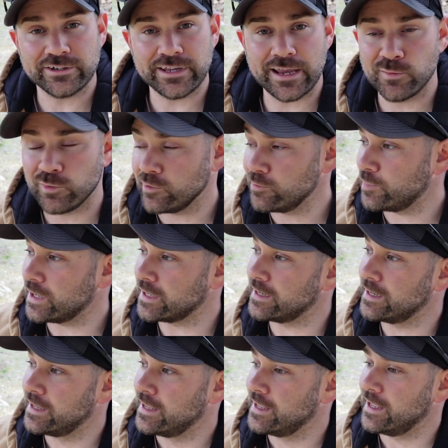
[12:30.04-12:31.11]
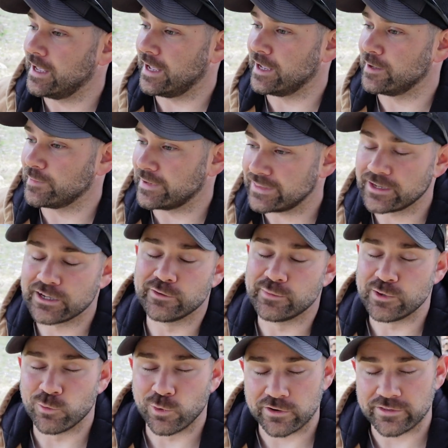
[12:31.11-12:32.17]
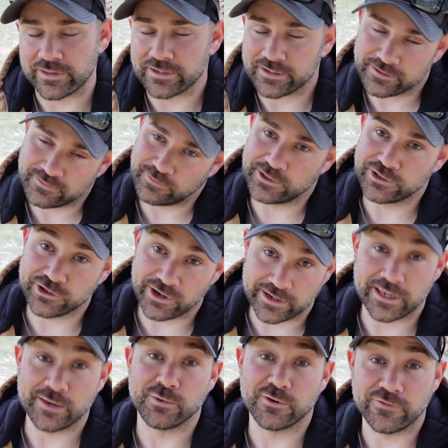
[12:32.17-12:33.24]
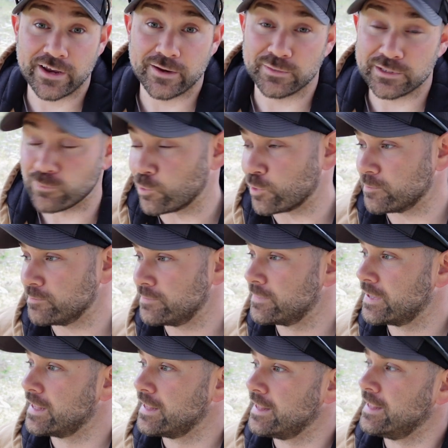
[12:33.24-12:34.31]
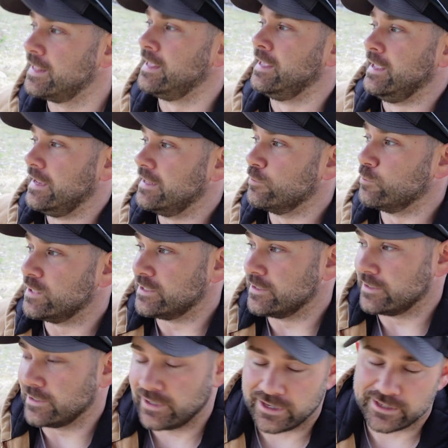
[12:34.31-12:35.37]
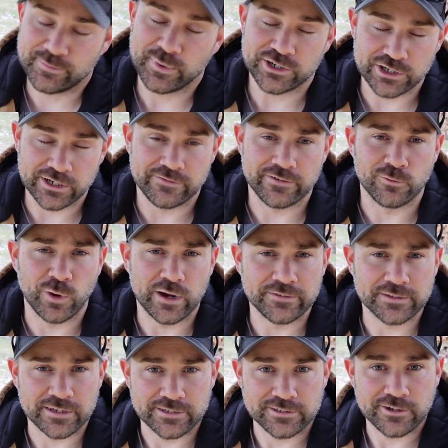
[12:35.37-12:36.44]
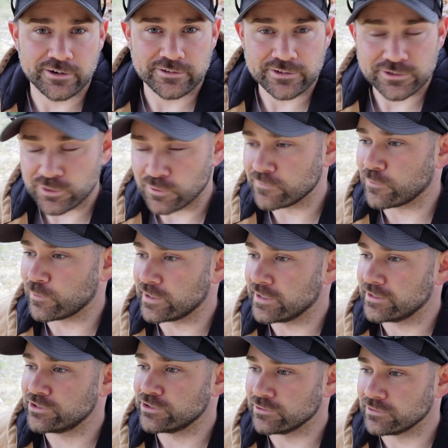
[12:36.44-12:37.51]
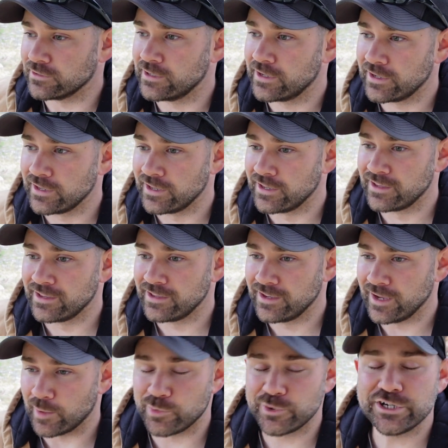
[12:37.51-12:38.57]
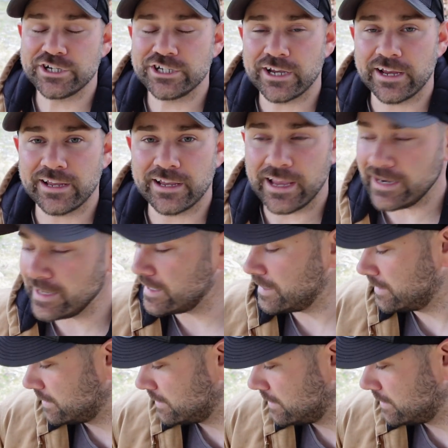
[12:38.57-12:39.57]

table, but I think it'll be worth it when you're trying to keep your family warm in the winter, especially if your wife's got to start the stove for you. She'll appreciate any